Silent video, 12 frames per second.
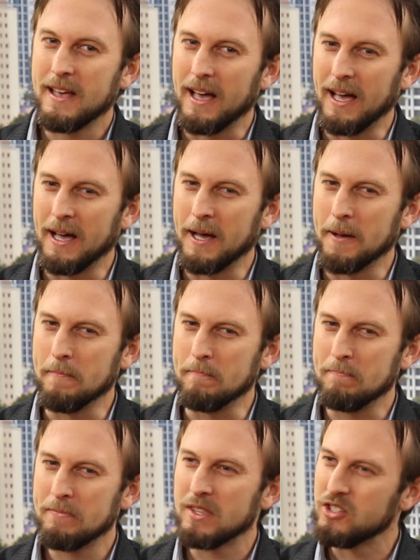
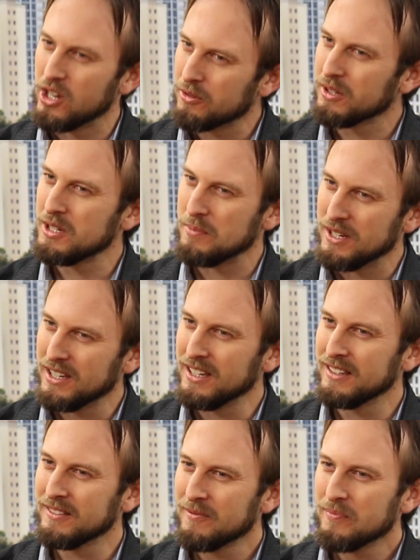Um, generally
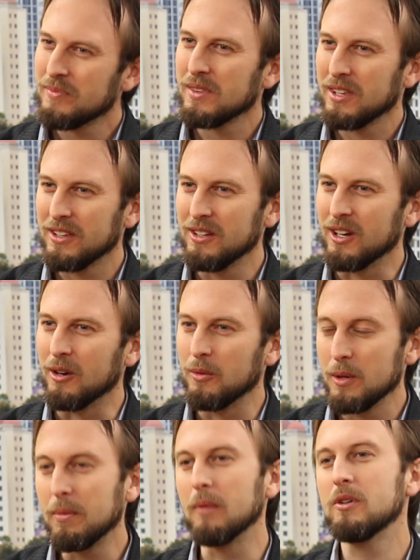speaking, you know,
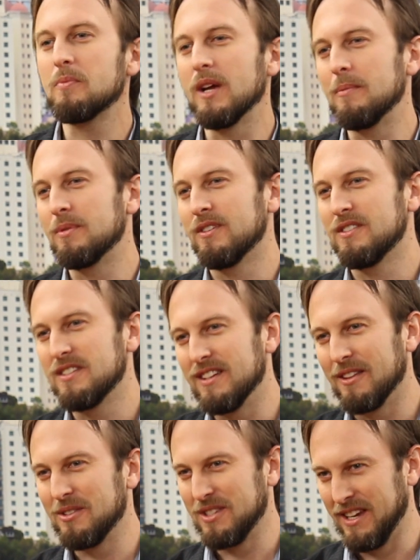we'd publish papers and
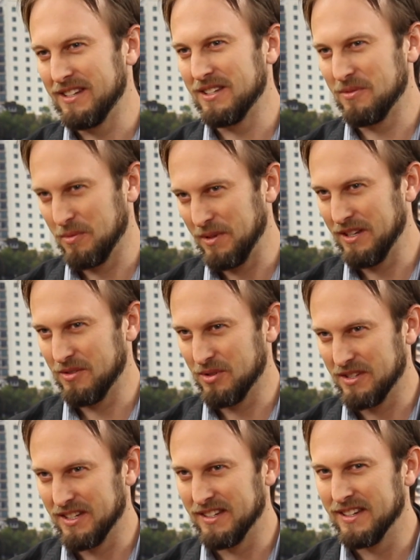other scientists would be
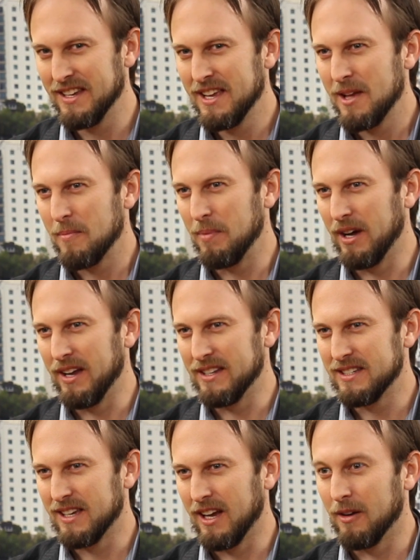interested.
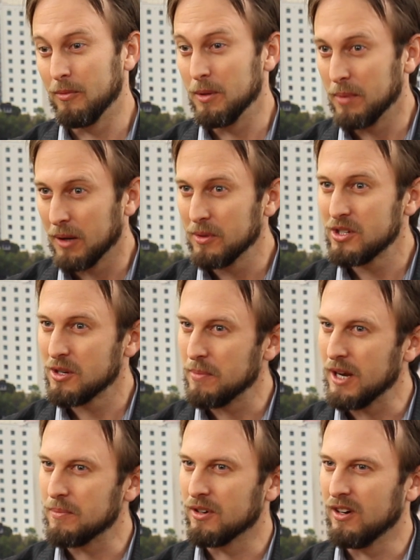But uh, we published a
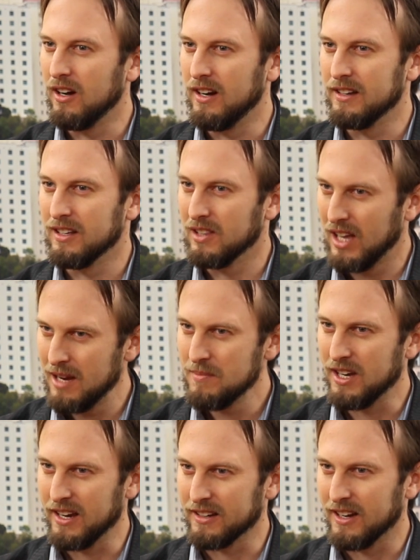paper on a Lyme
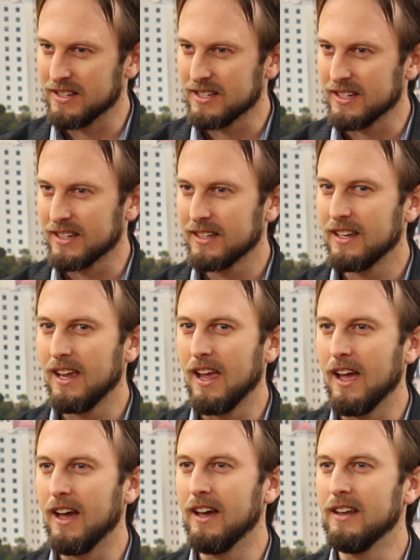diagnostic,
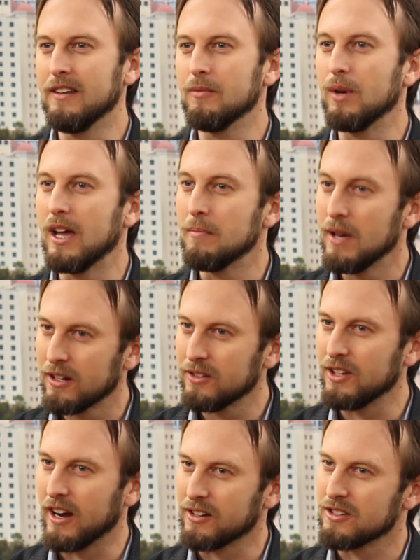and we had medical
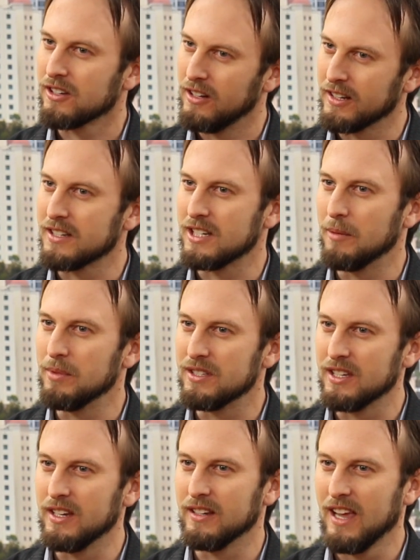doctors calling us up and
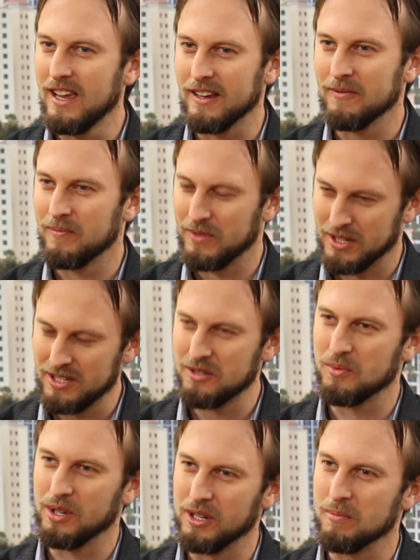saying, "Hey, this is
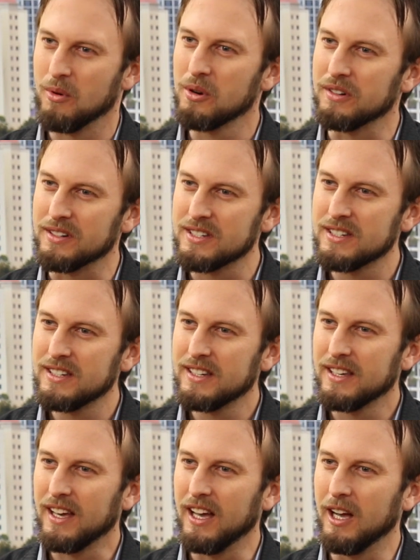really important. Hmm.